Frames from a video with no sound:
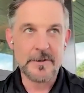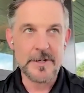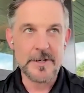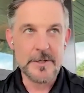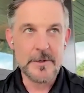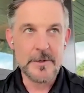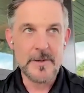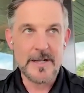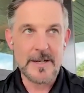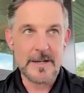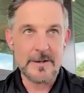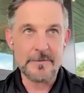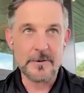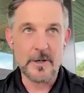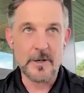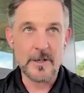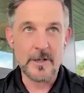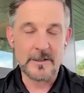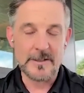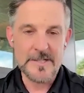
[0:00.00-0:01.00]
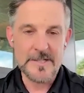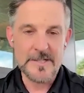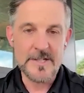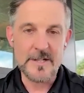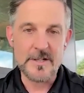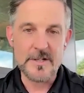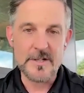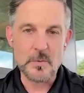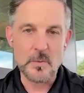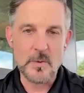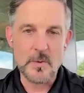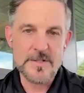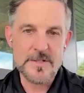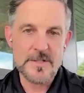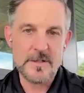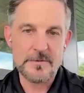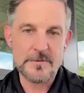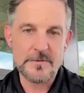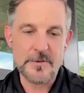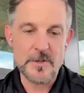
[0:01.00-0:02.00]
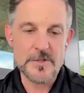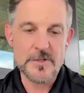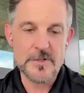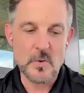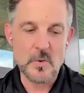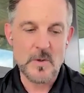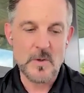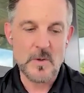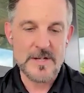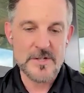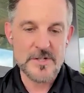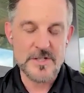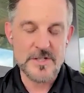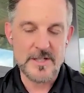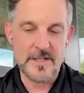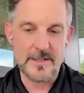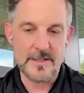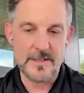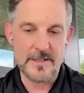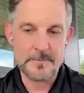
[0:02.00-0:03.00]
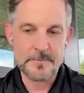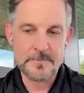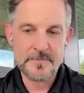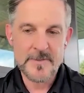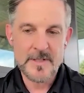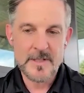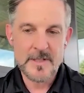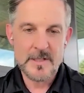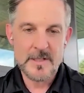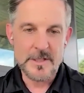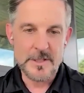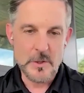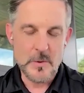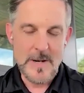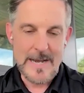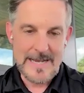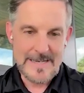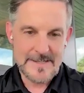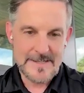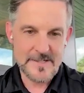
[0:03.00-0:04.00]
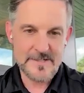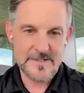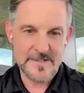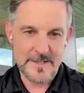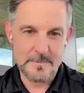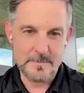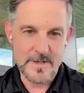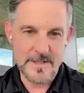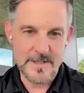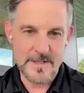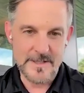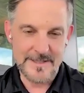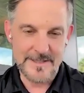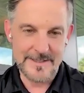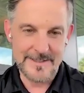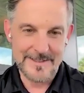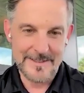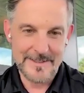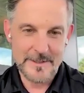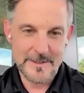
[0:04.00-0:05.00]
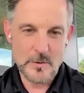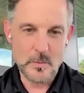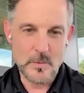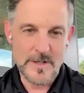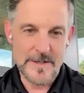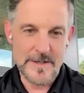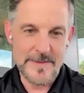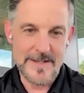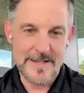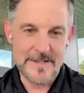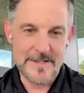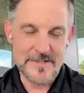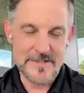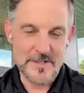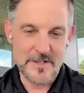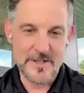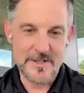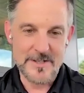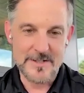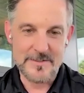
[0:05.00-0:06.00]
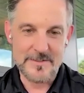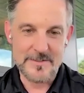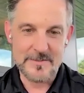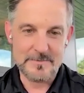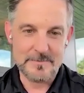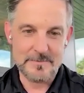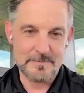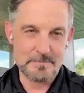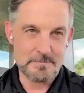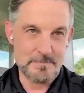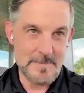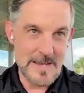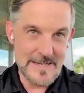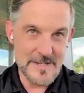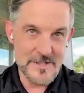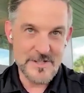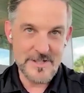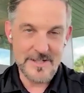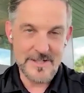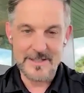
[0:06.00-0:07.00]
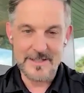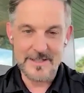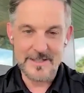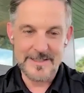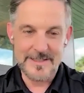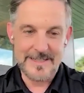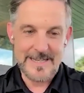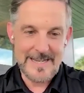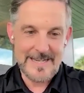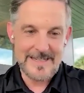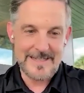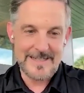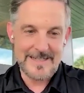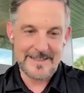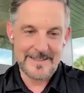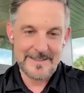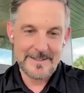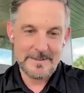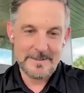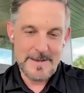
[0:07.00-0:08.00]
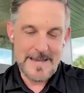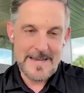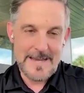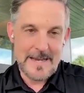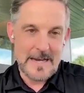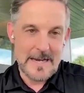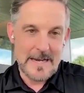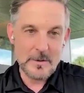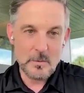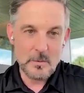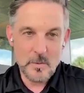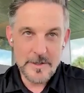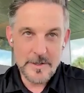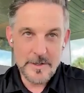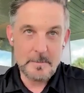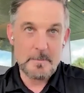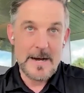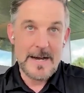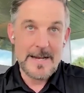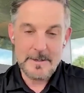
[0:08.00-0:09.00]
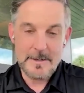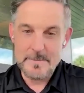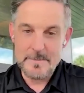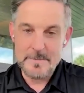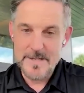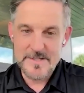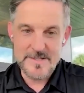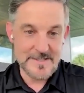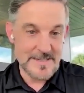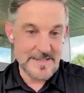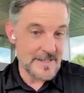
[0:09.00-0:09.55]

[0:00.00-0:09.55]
For you, for our listeners, what's the first question you ask somebody when they start mentioning like, hey, Matt, I want to buy a business.